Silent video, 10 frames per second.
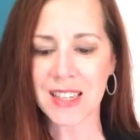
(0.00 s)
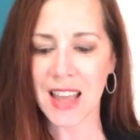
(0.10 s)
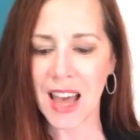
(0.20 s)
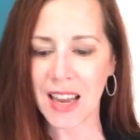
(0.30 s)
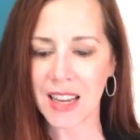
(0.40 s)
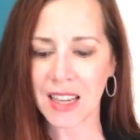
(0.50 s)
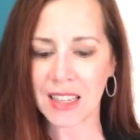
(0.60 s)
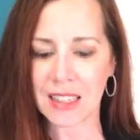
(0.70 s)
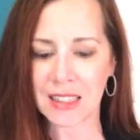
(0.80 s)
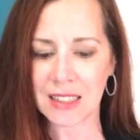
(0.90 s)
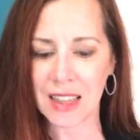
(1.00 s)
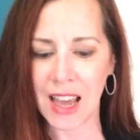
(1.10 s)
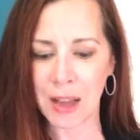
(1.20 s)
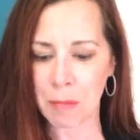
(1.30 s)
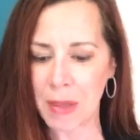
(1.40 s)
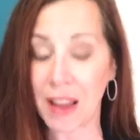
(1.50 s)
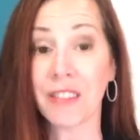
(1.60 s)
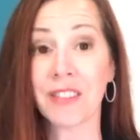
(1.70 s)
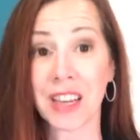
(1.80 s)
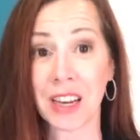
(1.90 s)
That is at
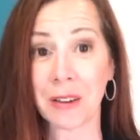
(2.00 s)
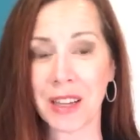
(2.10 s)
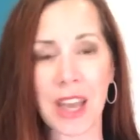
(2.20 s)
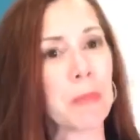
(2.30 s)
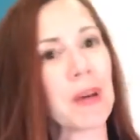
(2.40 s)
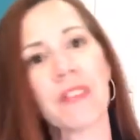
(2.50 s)
Belvino again.